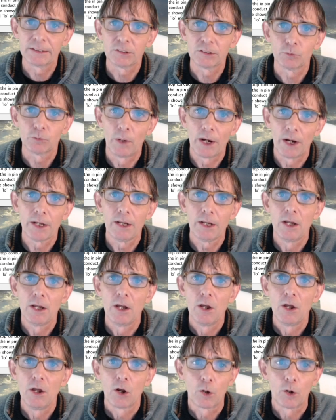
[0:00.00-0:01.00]
that is why
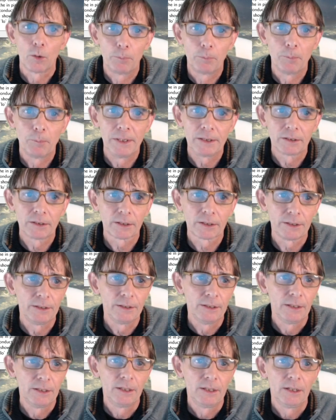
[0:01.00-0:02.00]

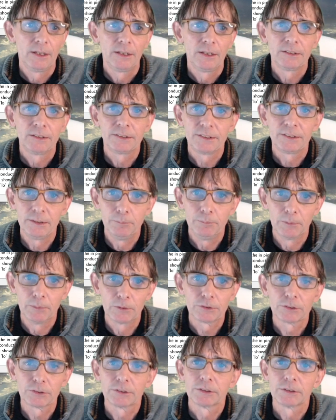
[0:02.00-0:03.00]
complementary
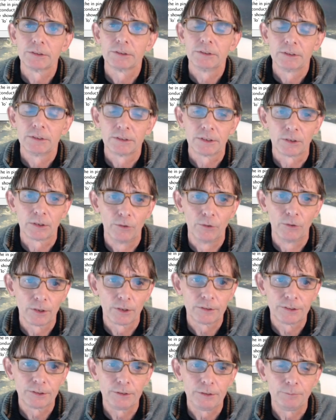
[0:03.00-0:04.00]
CMOS
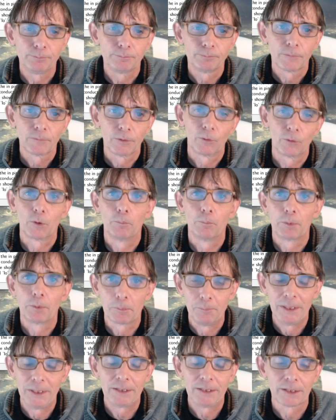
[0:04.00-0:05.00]
technology, or
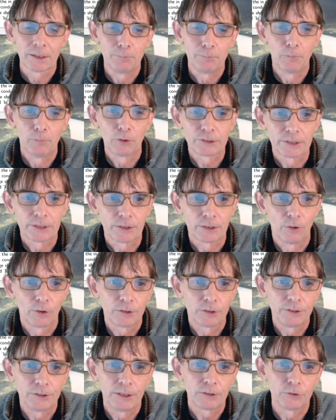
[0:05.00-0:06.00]
complementary MOS
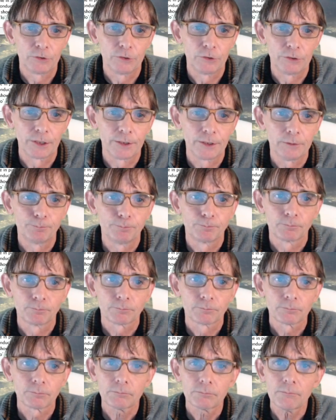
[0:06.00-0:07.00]
technology I should say,
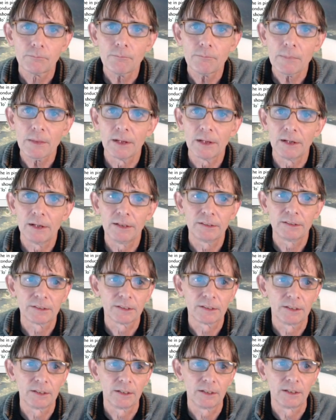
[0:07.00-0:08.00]

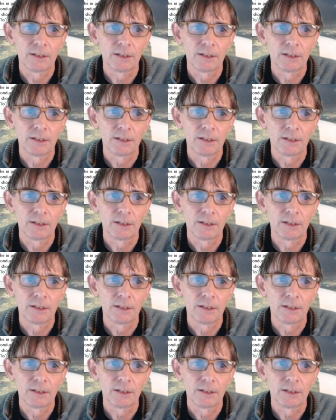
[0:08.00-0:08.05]
is